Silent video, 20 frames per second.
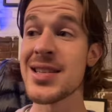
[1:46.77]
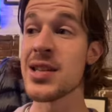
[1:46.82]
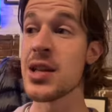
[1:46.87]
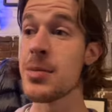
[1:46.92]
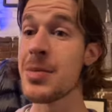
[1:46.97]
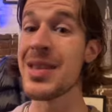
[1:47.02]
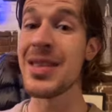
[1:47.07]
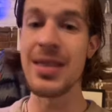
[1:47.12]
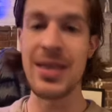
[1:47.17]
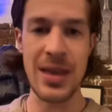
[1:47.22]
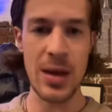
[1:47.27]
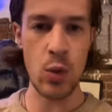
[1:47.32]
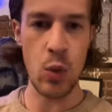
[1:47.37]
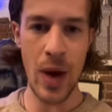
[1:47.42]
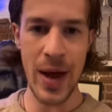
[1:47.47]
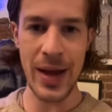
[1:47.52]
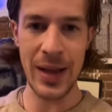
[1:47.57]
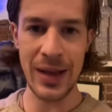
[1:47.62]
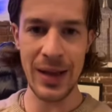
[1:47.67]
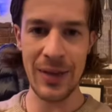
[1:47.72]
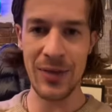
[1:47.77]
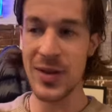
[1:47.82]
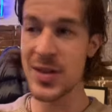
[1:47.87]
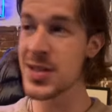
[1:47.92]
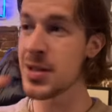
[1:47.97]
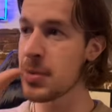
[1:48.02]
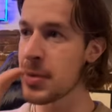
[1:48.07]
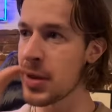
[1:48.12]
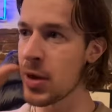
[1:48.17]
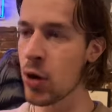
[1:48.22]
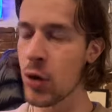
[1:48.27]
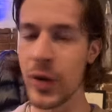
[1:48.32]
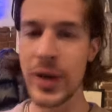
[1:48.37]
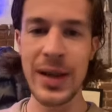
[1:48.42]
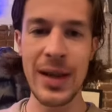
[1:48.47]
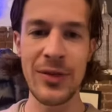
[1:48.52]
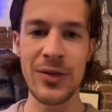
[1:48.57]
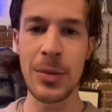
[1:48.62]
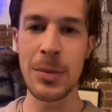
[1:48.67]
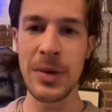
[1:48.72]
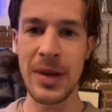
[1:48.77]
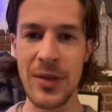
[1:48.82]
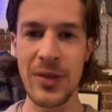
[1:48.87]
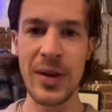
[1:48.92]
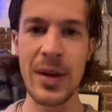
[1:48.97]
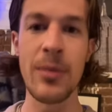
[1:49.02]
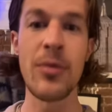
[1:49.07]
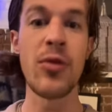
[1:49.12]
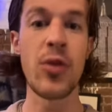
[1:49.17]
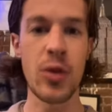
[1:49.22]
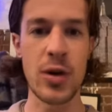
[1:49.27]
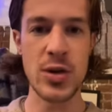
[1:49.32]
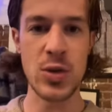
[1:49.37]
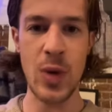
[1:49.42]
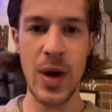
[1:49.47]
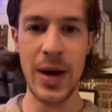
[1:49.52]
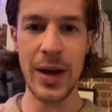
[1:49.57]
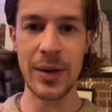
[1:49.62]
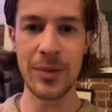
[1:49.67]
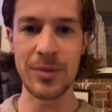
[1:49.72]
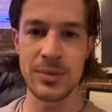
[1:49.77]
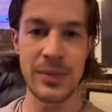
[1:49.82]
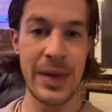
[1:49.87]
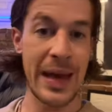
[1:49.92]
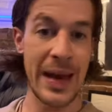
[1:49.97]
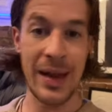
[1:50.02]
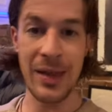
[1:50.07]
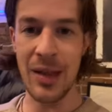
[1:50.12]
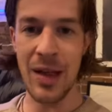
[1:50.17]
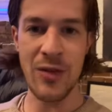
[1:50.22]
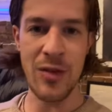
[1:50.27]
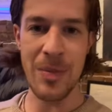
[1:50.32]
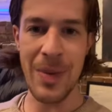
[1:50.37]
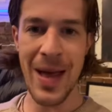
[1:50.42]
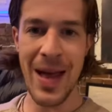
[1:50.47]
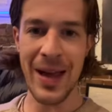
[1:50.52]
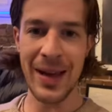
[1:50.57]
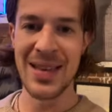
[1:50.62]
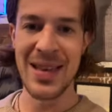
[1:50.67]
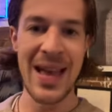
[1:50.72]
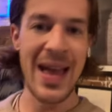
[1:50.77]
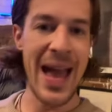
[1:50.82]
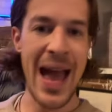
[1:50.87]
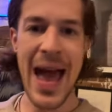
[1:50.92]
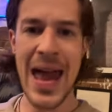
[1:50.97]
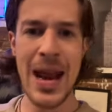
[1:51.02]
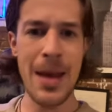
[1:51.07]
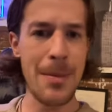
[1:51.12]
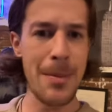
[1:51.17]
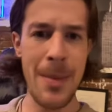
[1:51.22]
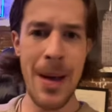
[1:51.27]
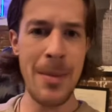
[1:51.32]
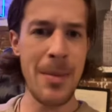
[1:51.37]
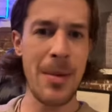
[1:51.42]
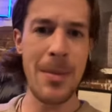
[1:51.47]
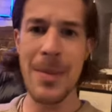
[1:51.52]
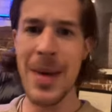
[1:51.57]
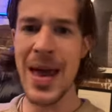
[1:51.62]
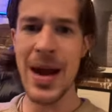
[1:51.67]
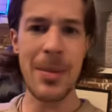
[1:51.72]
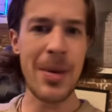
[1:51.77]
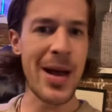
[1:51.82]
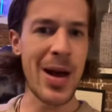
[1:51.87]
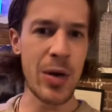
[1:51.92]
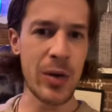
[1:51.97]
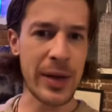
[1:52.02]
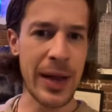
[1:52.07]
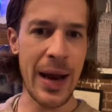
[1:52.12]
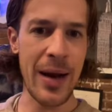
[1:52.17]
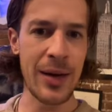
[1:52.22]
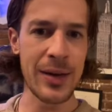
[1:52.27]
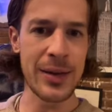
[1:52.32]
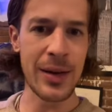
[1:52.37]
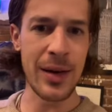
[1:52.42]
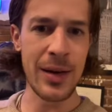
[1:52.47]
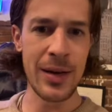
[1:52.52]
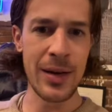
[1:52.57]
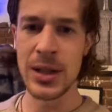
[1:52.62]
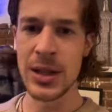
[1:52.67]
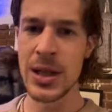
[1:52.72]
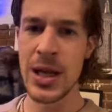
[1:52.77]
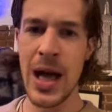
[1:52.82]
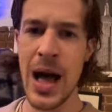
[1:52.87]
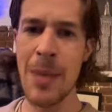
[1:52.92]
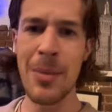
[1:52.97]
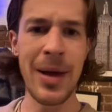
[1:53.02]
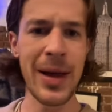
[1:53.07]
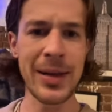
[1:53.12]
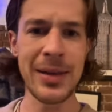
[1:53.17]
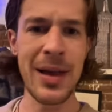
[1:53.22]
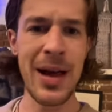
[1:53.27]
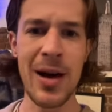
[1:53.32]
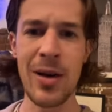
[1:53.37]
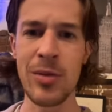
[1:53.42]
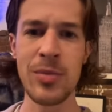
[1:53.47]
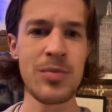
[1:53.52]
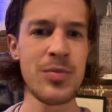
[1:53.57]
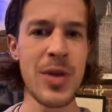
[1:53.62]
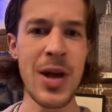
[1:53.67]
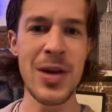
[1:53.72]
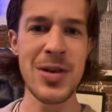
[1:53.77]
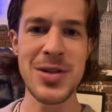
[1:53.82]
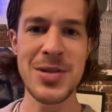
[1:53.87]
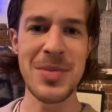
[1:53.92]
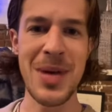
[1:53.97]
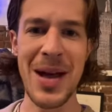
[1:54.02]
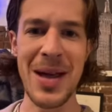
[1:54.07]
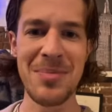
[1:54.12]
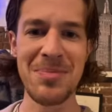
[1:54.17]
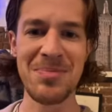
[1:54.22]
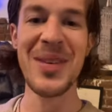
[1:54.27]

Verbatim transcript: gonna be the wedding gift. This is gonna be the only gift I'm giving him for his wedding. And I'd love it back. And I'm, I'm a man of my own character. I'm like, no, no, this is mine.